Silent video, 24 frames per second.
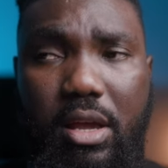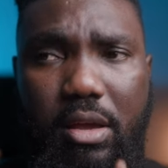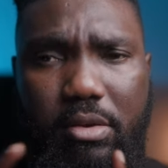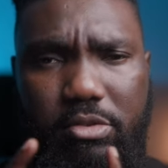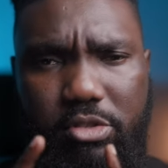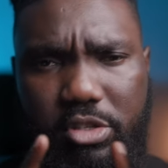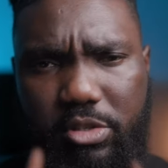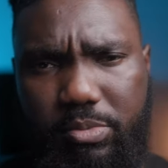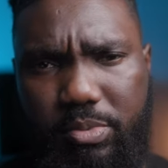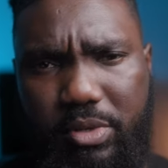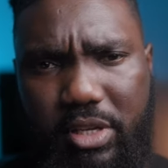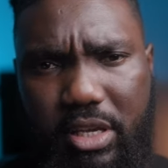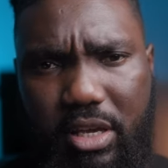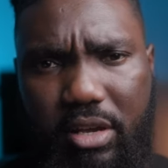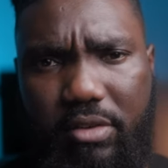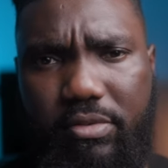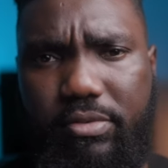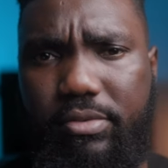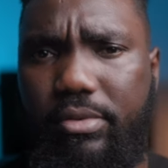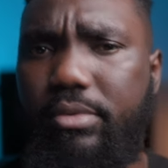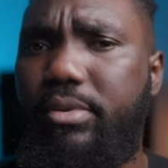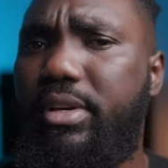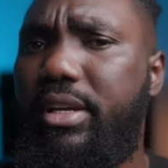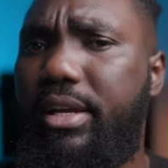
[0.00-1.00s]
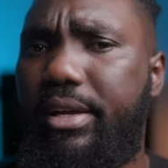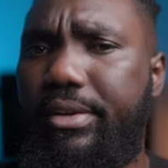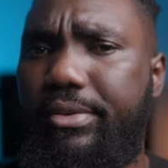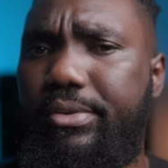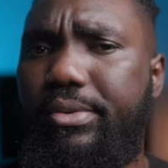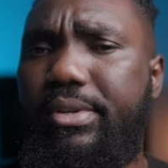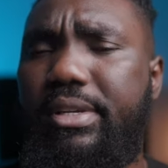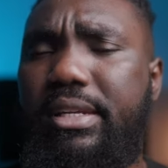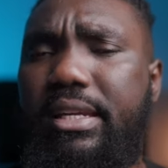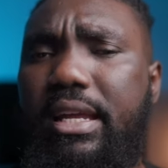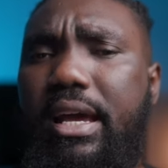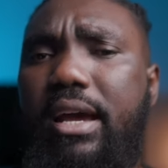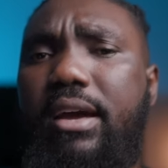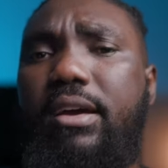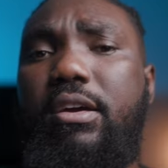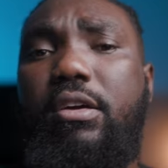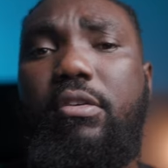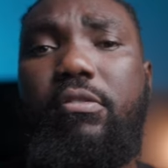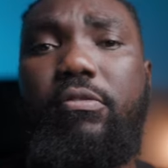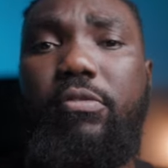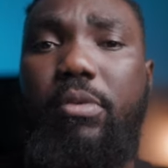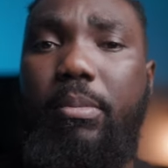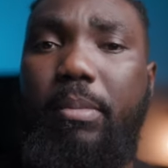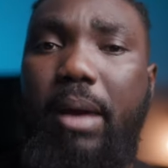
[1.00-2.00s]
Just be careful when you're doing that
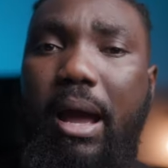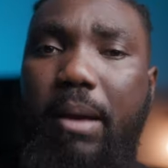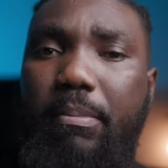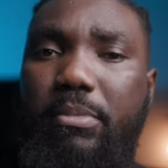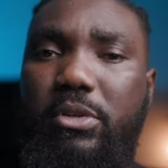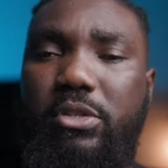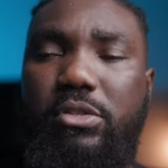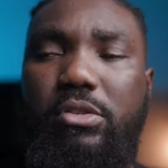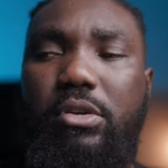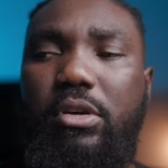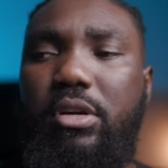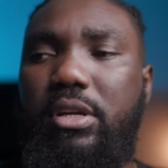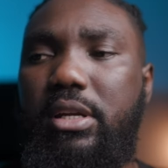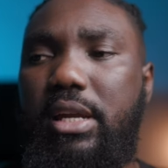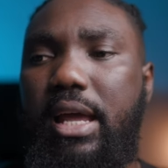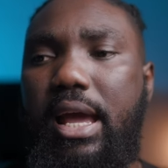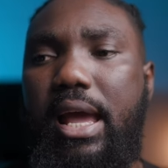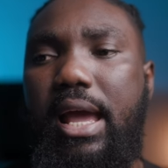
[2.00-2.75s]
from Amazon.